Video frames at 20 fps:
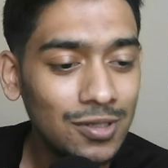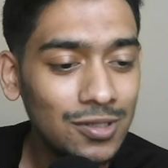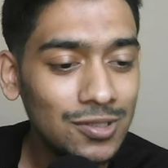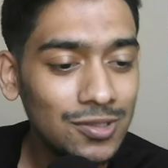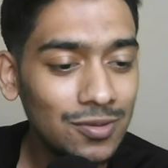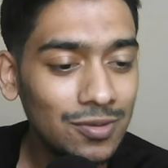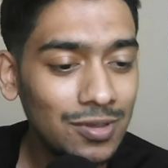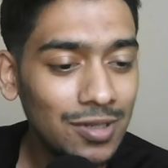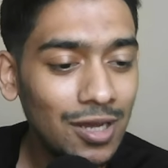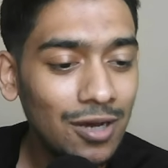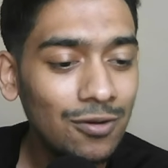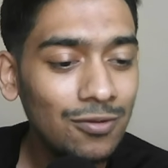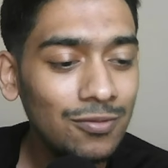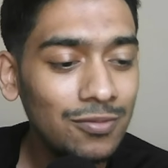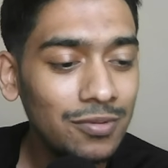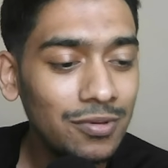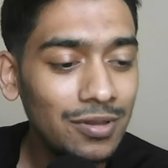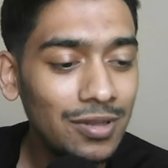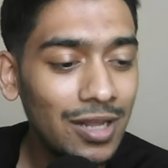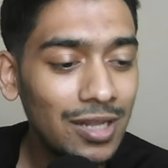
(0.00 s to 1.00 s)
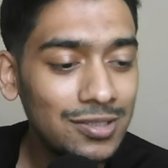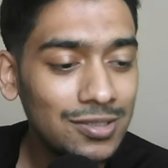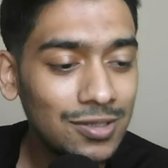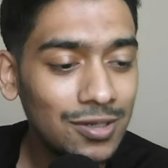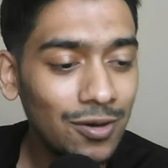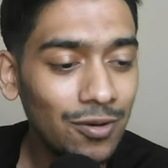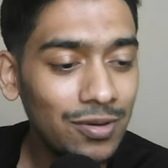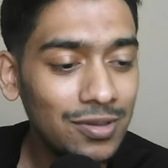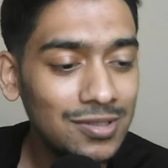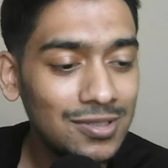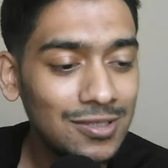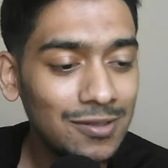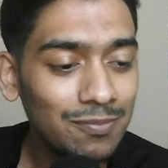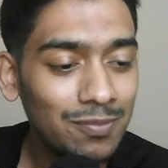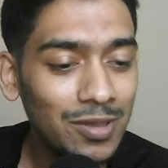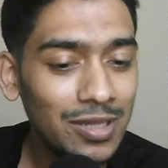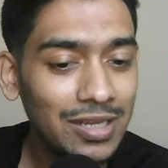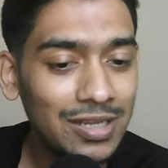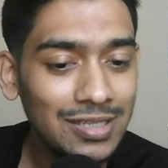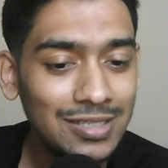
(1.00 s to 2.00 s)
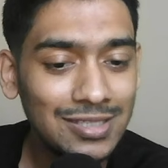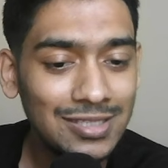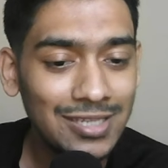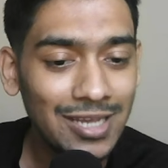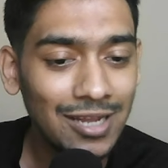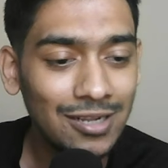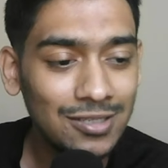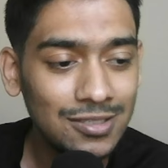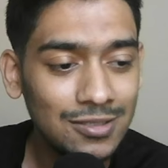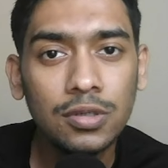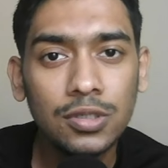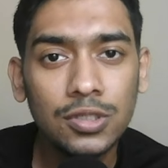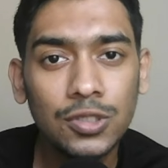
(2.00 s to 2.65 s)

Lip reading: So now let's go with simply send.